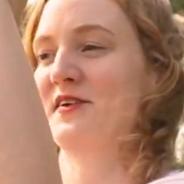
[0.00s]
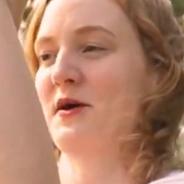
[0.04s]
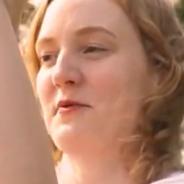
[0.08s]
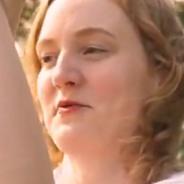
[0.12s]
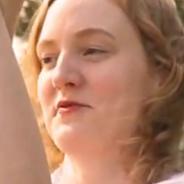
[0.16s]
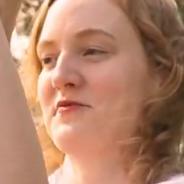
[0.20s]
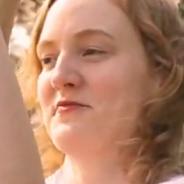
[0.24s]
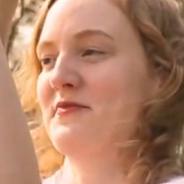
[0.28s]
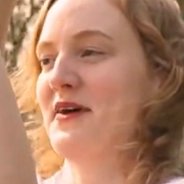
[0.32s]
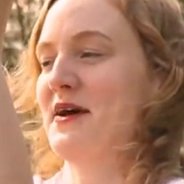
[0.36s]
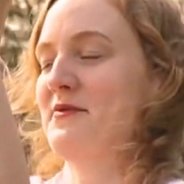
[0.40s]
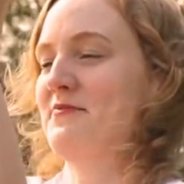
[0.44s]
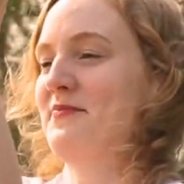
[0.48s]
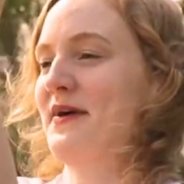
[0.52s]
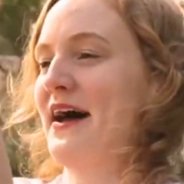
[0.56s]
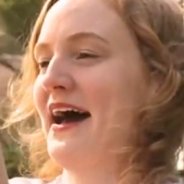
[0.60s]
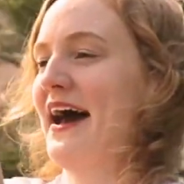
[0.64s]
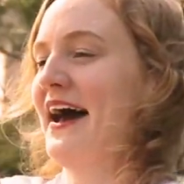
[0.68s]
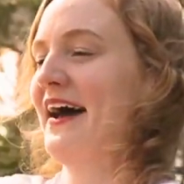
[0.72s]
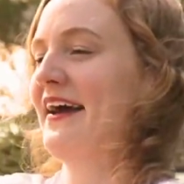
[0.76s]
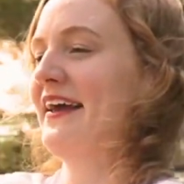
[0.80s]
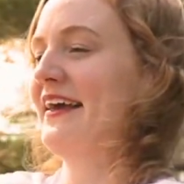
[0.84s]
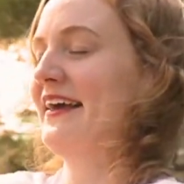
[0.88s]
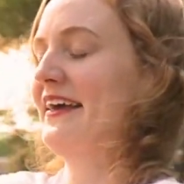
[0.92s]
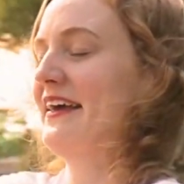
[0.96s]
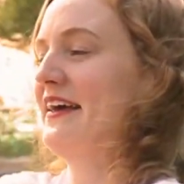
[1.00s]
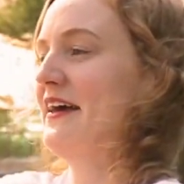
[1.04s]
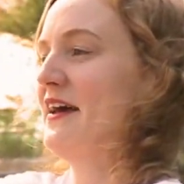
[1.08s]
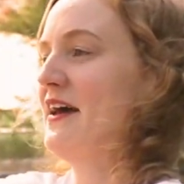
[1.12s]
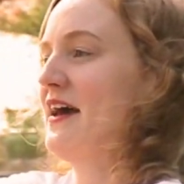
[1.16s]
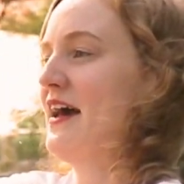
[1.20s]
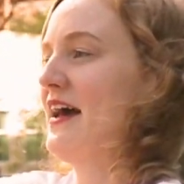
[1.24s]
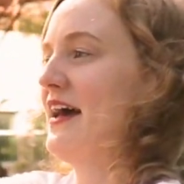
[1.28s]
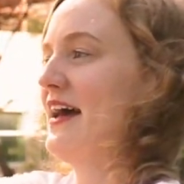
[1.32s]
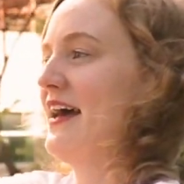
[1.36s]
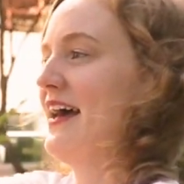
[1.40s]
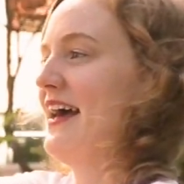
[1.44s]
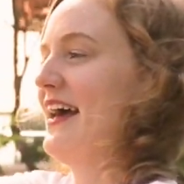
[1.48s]
top of my back?
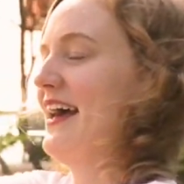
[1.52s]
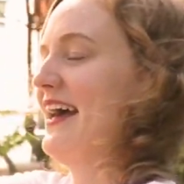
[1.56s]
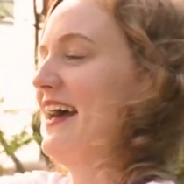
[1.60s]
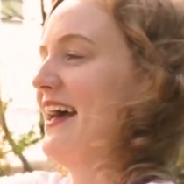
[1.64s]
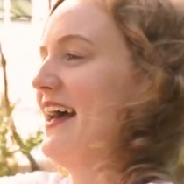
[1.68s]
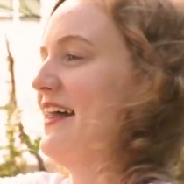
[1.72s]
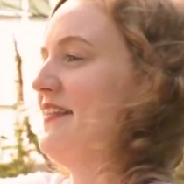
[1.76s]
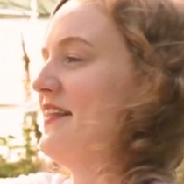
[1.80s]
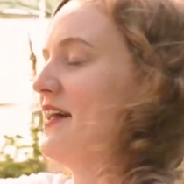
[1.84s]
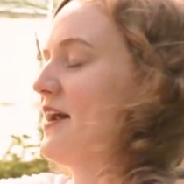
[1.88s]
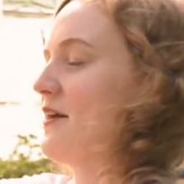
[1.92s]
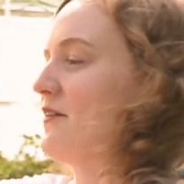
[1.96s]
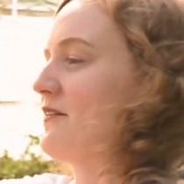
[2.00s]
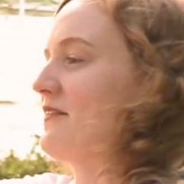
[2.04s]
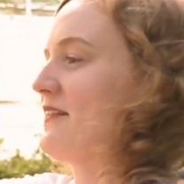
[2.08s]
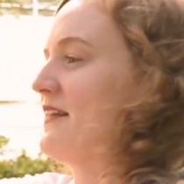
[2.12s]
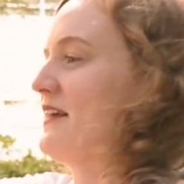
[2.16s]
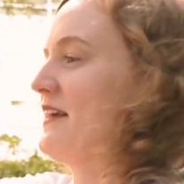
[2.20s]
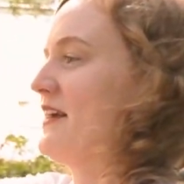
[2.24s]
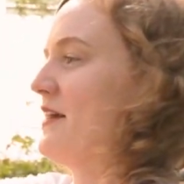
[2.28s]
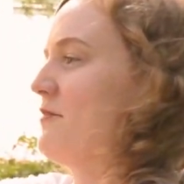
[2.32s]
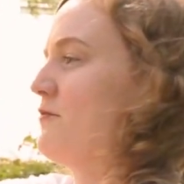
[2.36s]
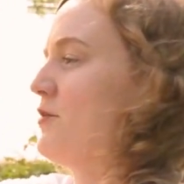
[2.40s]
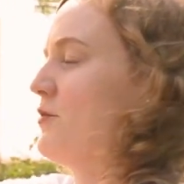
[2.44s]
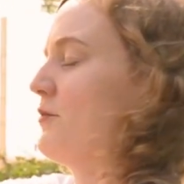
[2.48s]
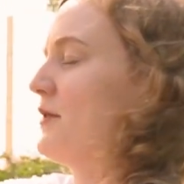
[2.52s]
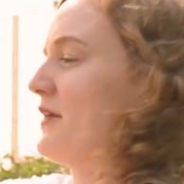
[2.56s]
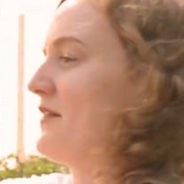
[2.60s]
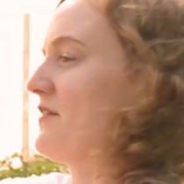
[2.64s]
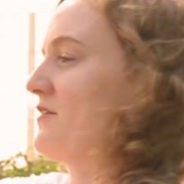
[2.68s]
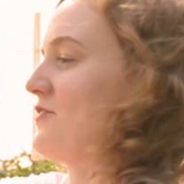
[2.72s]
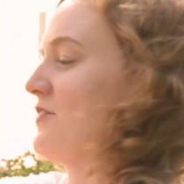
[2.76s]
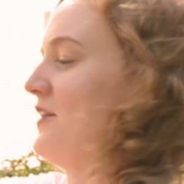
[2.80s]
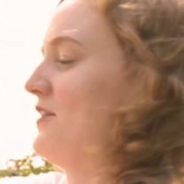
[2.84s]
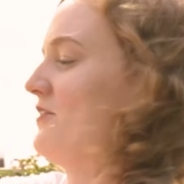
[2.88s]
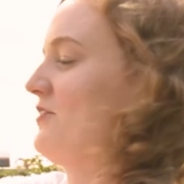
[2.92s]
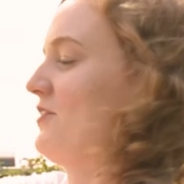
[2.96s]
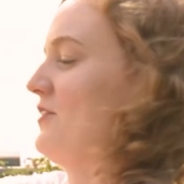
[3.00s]
And then I was thinking, well,
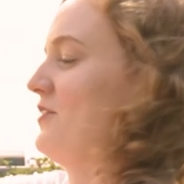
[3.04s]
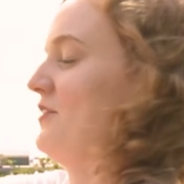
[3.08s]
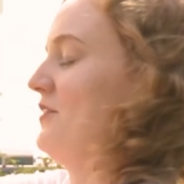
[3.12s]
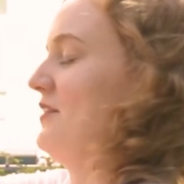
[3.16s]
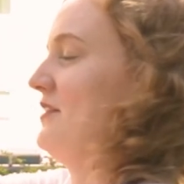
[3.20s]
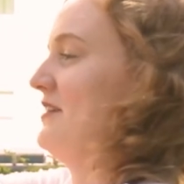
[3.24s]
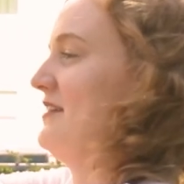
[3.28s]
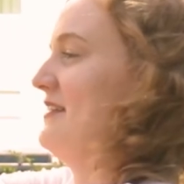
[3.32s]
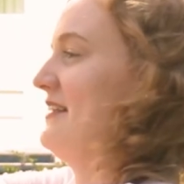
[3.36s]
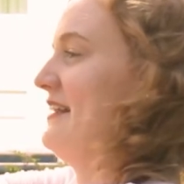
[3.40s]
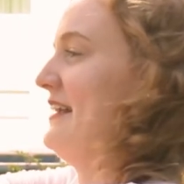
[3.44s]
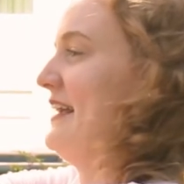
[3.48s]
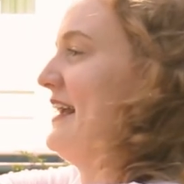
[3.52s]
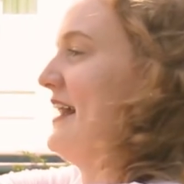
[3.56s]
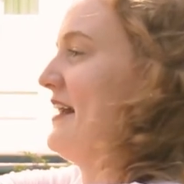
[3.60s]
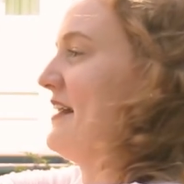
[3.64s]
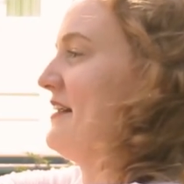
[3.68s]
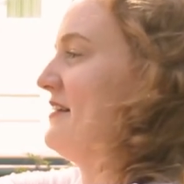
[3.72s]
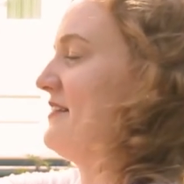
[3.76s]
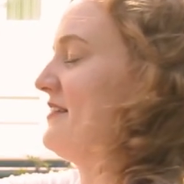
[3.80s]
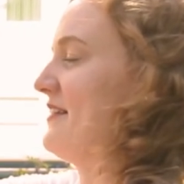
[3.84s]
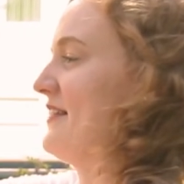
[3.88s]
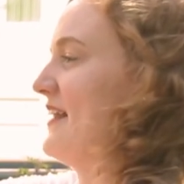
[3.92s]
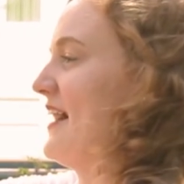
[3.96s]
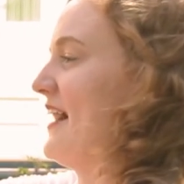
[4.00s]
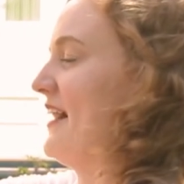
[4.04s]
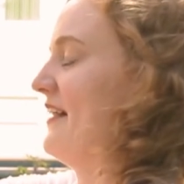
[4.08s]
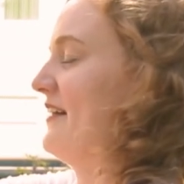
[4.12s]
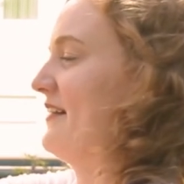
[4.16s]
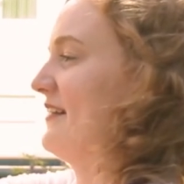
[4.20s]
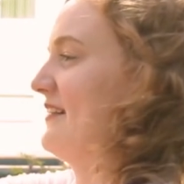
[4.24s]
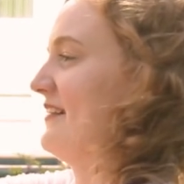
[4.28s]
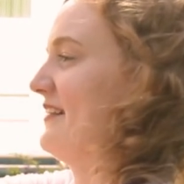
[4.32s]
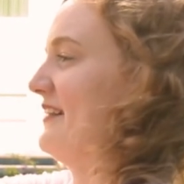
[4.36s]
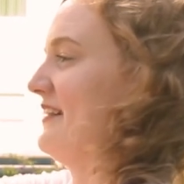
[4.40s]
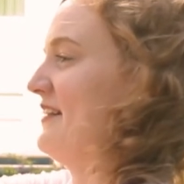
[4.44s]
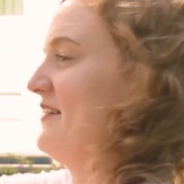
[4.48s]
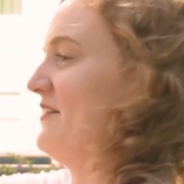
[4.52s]
what stretch could get into
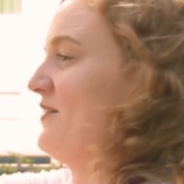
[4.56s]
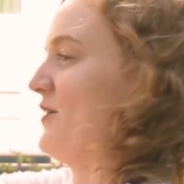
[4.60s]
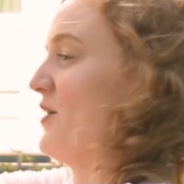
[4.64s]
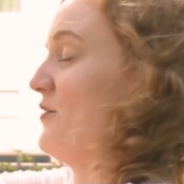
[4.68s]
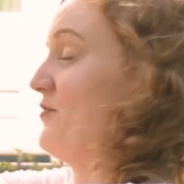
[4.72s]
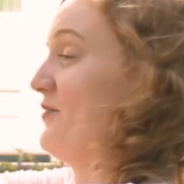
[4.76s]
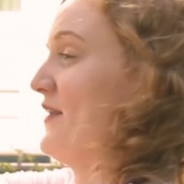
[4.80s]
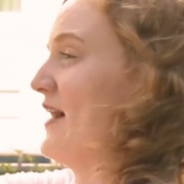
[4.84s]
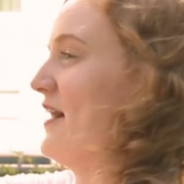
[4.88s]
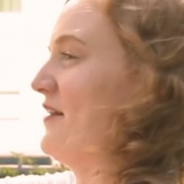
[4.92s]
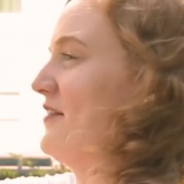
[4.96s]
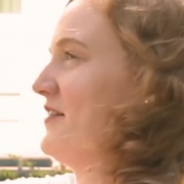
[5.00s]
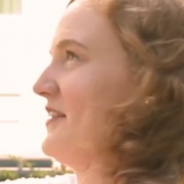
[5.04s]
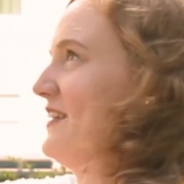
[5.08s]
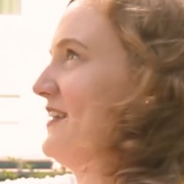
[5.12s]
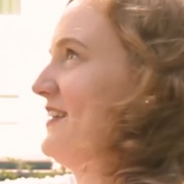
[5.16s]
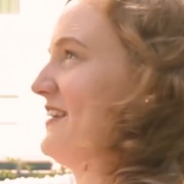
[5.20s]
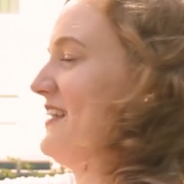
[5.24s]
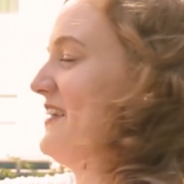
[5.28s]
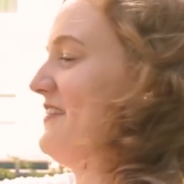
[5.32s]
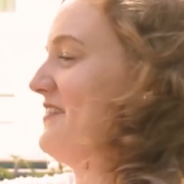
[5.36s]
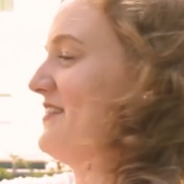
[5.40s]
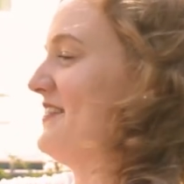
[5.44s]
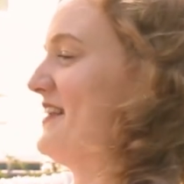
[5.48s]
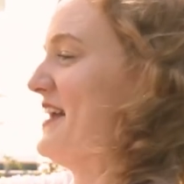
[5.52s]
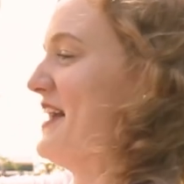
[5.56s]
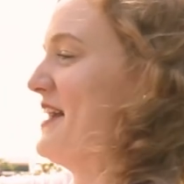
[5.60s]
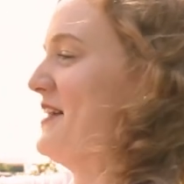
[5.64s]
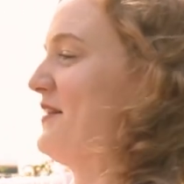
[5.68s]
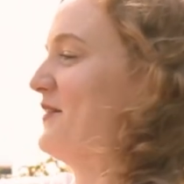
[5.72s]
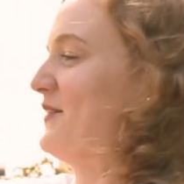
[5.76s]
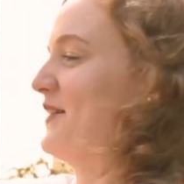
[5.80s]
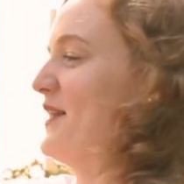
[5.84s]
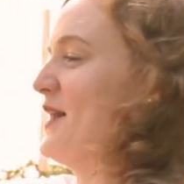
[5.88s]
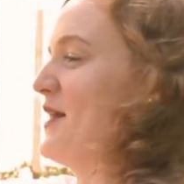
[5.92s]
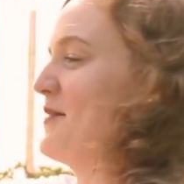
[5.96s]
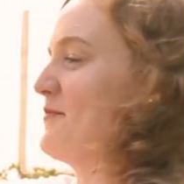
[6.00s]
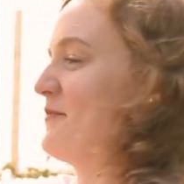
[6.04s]
that? And so I found it. It's the
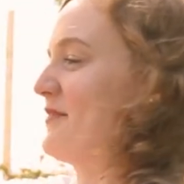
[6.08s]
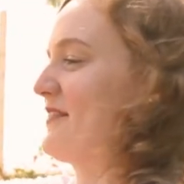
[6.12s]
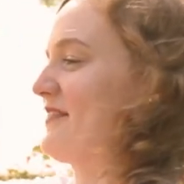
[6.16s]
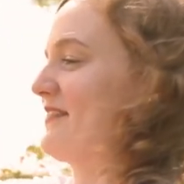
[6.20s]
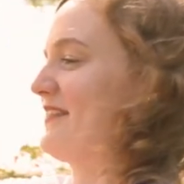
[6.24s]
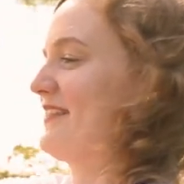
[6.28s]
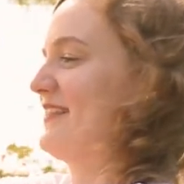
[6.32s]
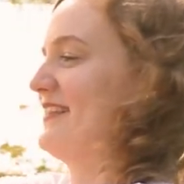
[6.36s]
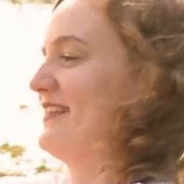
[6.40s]
eagle arms.